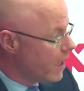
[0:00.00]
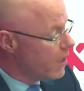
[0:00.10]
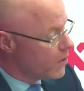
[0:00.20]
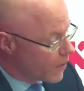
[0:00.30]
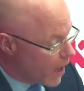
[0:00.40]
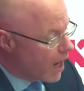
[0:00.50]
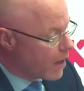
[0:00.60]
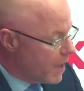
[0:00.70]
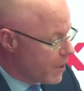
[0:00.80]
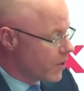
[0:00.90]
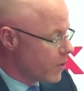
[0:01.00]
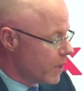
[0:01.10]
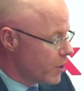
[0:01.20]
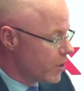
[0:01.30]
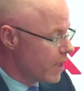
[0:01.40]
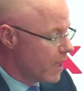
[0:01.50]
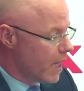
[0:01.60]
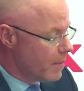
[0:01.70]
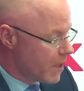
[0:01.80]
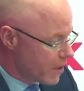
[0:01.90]
So there are measures which
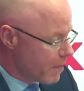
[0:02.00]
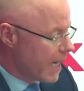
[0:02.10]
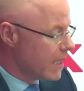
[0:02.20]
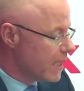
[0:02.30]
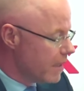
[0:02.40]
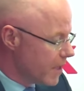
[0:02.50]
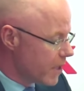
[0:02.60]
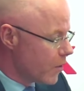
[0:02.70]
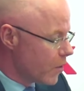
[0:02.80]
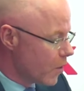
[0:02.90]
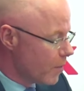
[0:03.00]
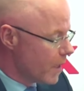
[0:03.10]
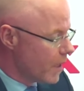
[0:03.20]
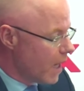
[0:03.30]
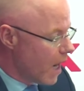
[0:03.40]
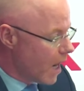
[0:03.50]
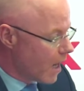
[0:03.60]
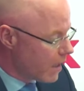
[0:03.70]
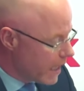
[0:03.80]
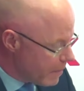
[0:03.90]
Minister McEntee and Minister O'Gorman
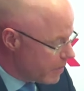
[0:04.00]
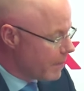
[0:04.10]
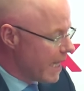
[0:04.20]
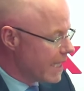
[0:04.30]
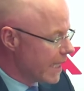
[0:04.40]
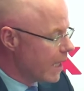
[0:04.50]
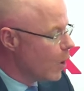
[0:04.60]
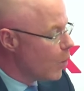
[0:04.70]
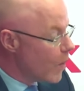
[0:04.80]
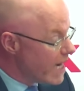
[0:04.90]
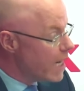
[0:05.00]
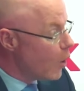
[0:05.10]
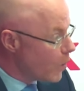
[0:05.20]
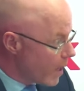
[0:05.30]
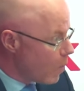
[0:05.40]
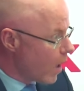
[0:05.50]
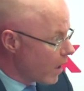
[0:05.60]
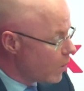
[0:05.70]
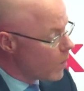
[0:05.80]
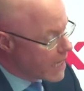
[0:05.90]
are implementing. We know they
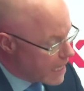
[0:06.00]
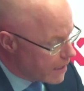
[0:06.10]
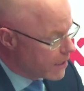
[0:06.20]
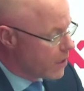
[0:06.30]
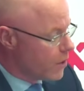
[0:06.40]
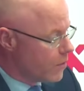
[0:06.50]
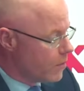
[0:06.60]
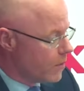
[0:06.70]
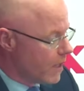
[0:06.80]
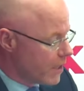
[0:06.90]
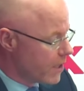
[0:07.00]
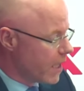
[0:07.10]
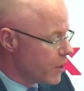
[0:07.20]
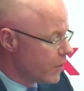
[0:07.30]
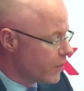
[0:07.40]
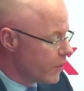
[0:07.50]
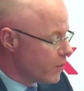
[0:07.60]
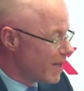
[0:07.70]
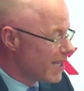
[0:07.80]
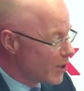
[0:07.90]
work. We need this new legislation
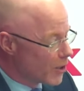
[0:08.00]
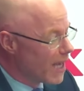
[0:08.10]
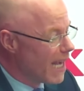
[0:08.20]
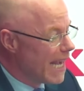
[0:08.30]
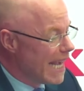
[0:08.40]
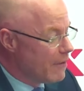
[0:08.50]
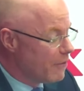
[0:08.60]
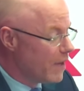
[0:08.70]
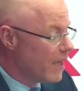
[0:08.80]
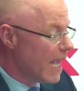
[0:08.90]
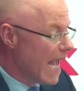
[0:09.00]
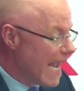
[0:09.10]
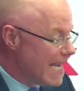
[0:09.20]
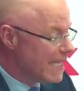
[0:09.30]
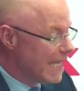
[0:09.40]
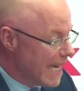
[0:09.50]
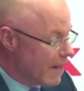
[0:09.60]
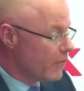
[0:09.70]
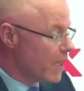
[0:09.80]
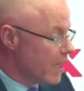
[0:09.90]
through. Because look, if 8 in every